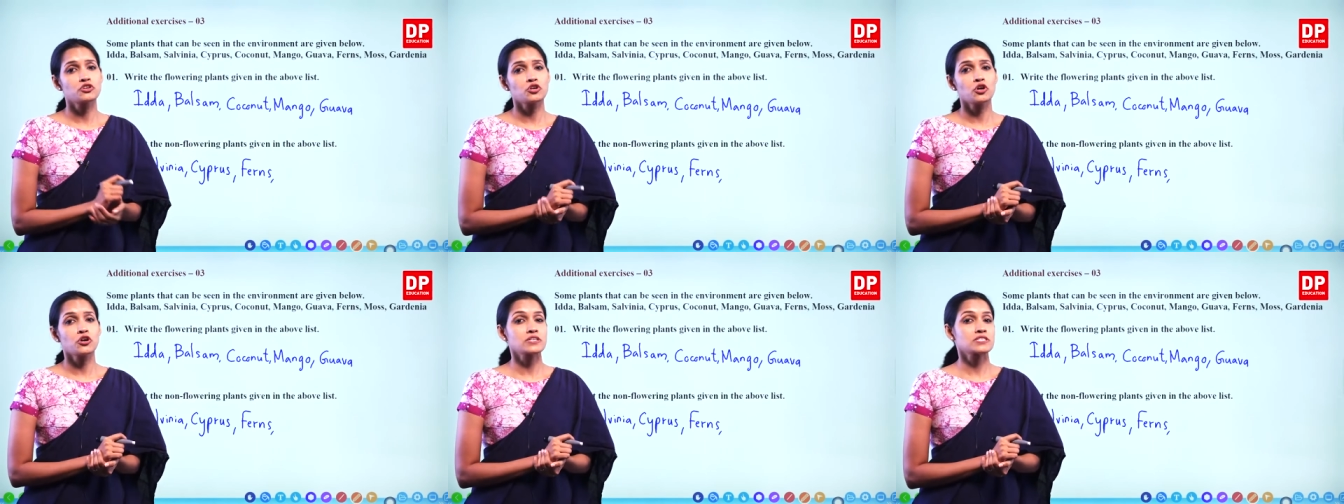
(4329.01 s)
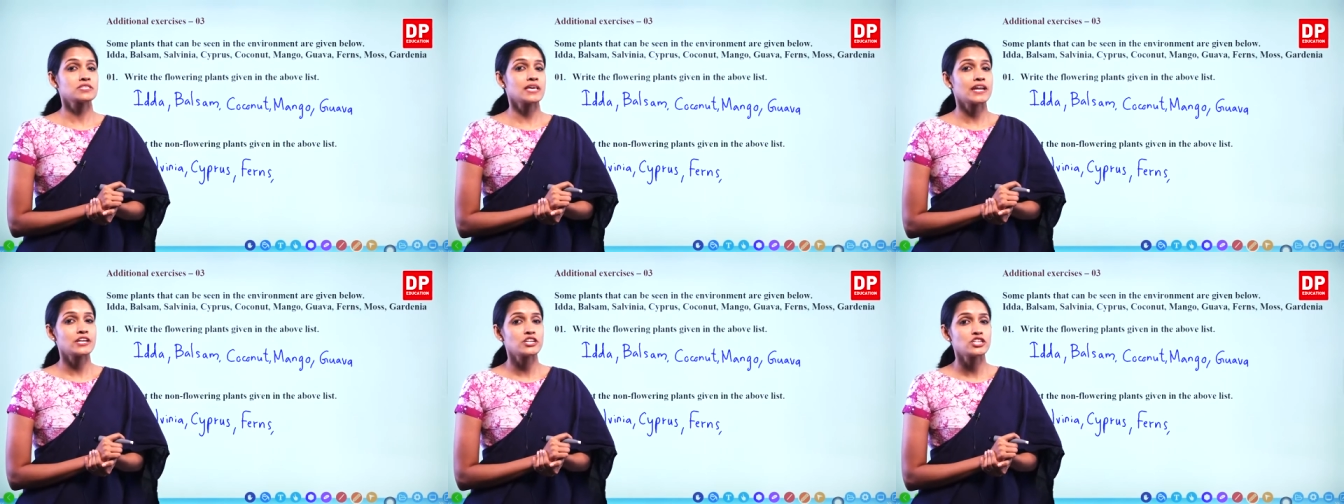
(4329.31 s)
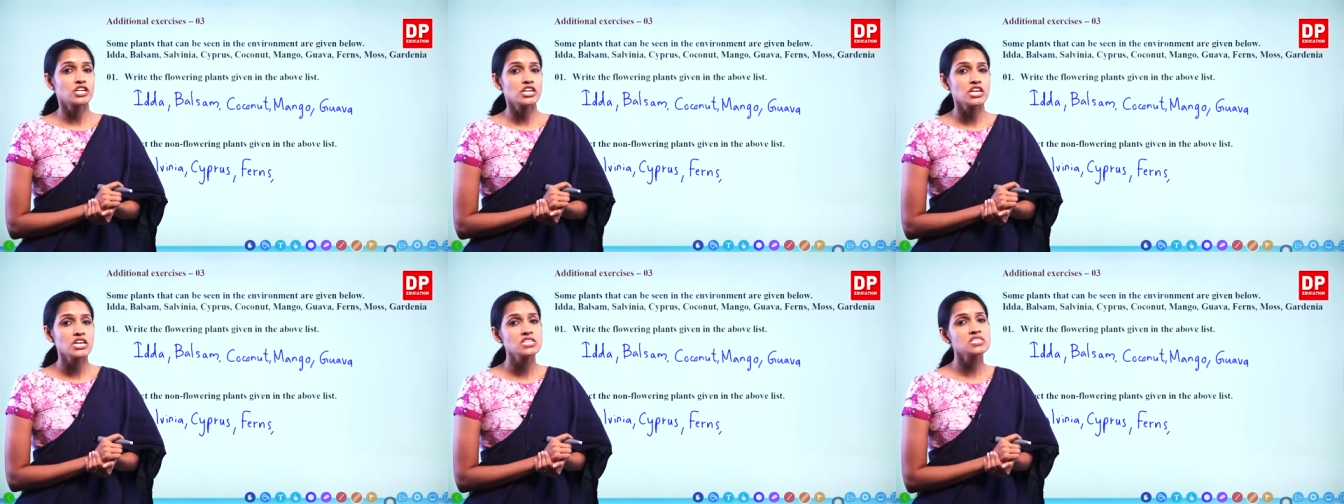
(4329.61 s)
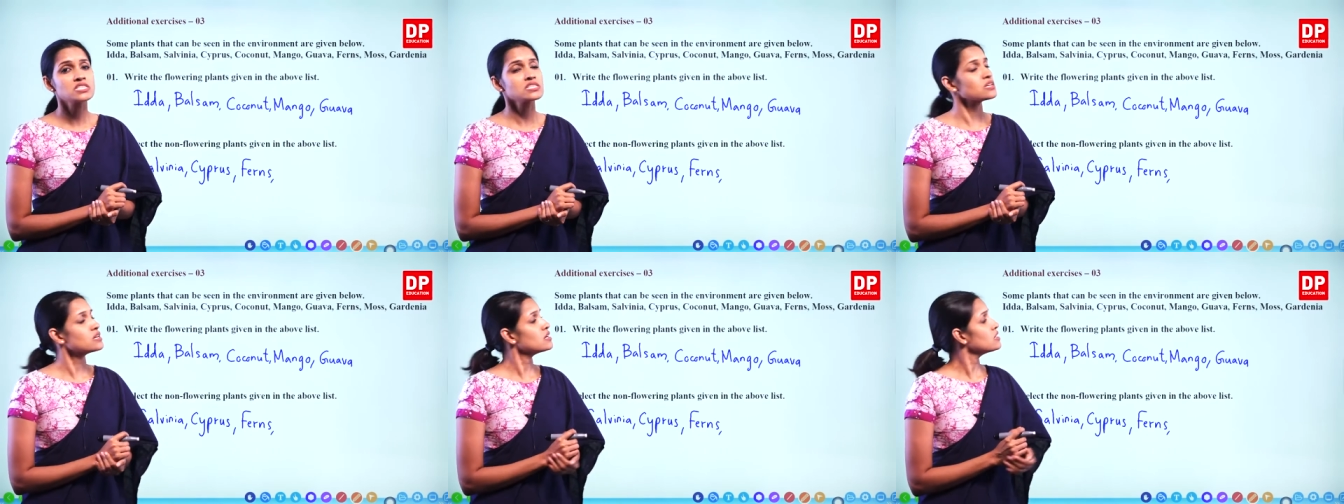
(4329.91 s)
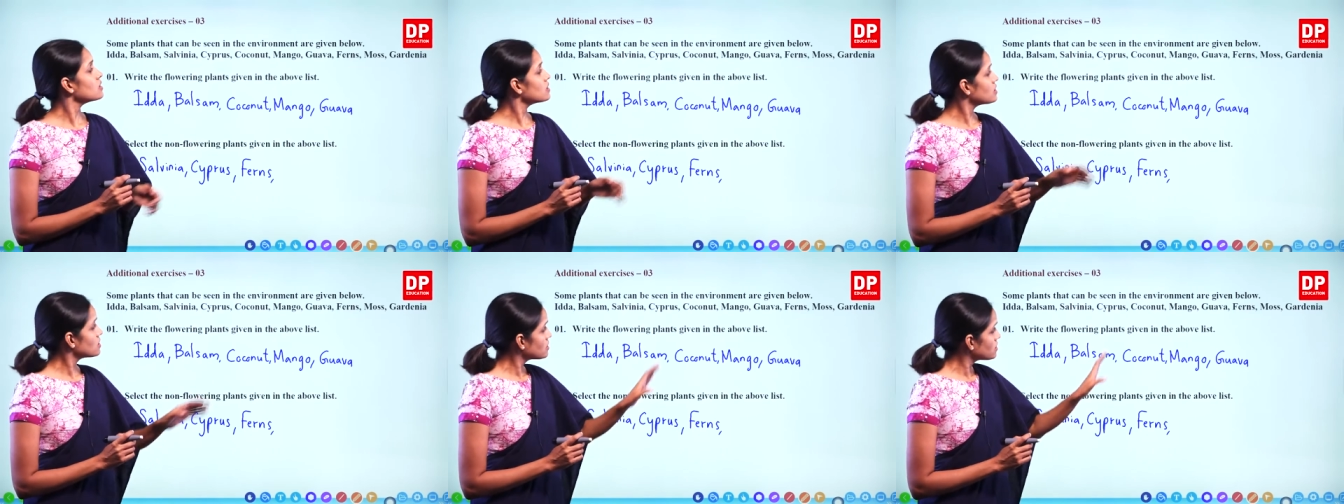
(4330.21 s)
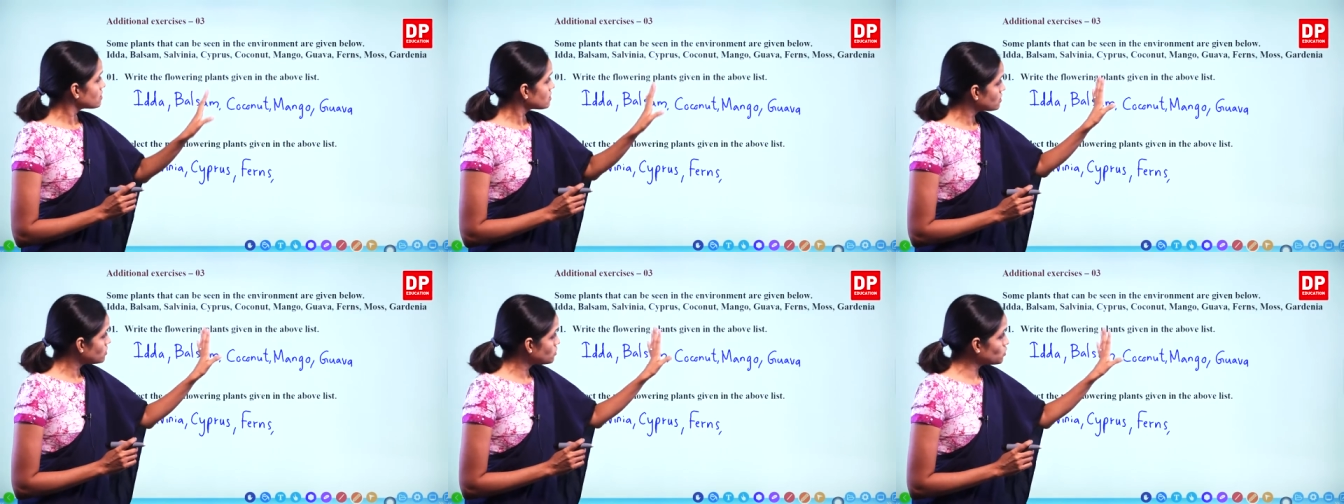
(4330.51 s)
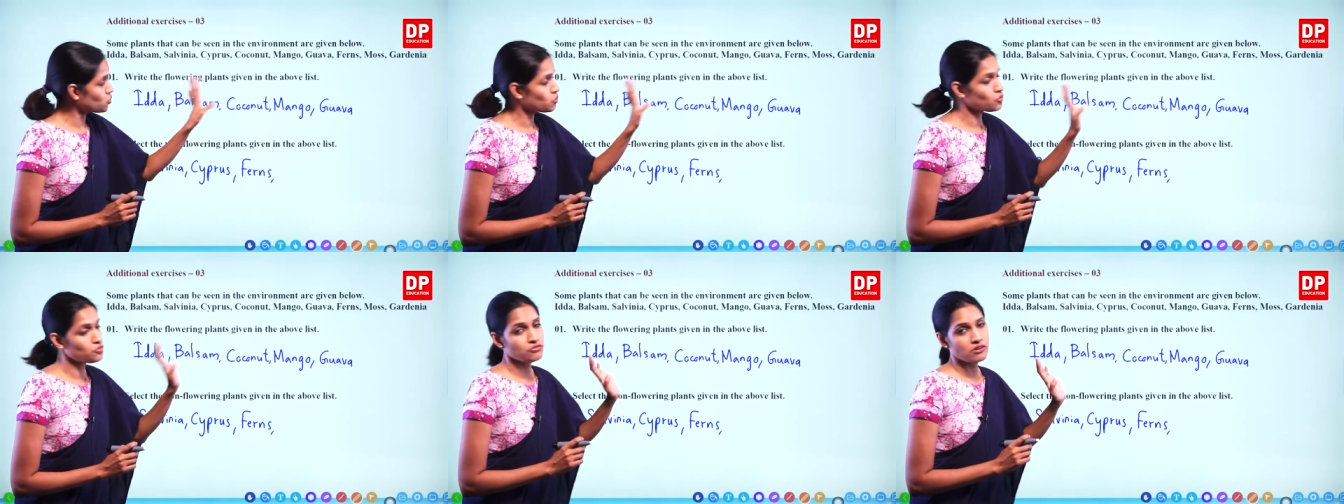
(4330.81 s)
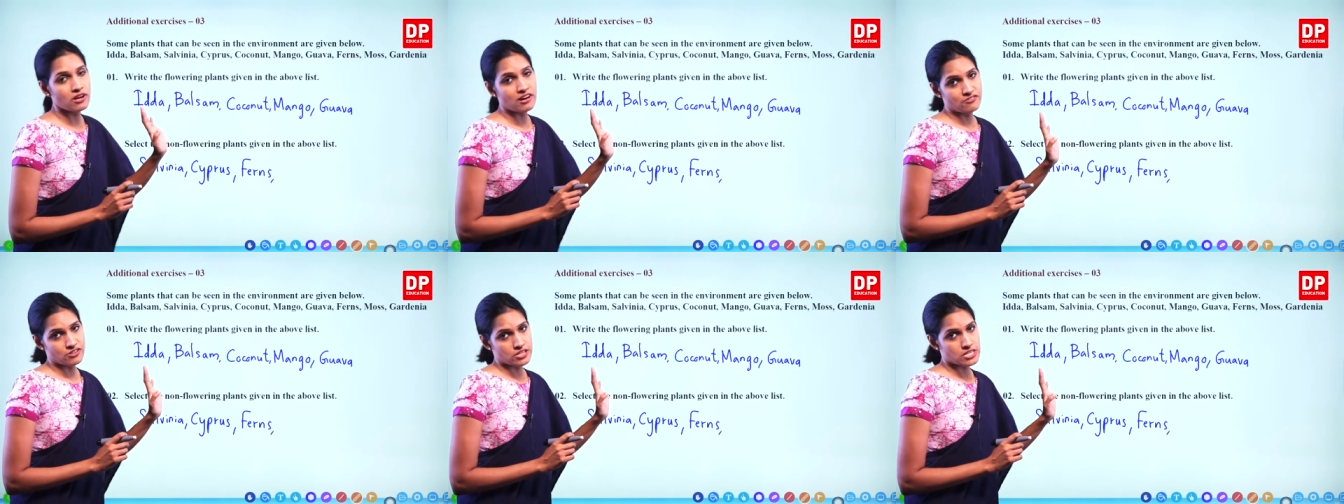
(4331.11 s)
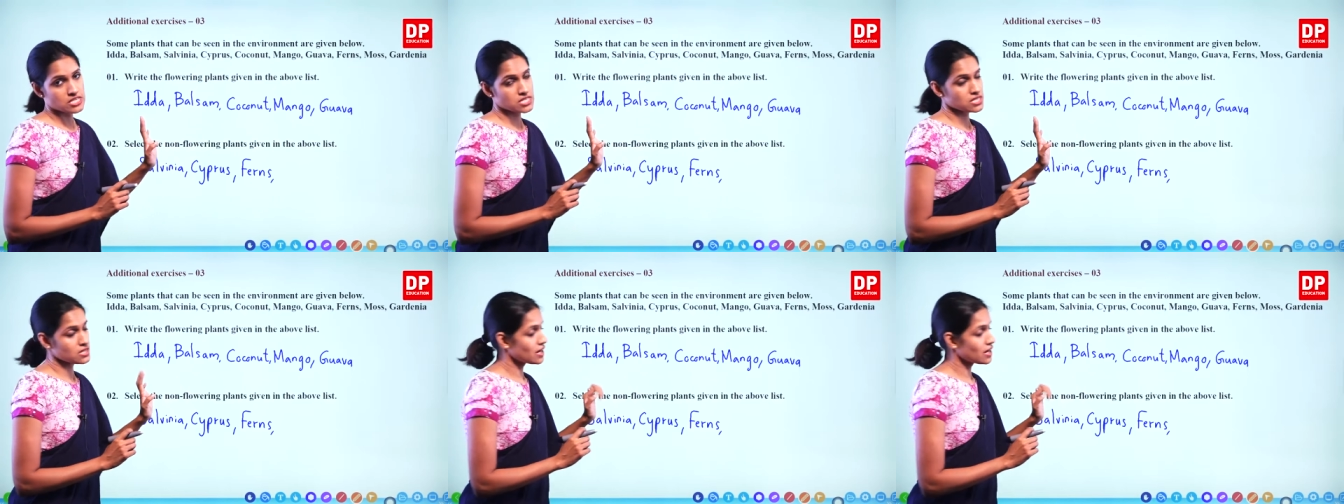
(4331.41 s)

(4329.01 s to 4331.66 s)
rocks and trees. No flowers,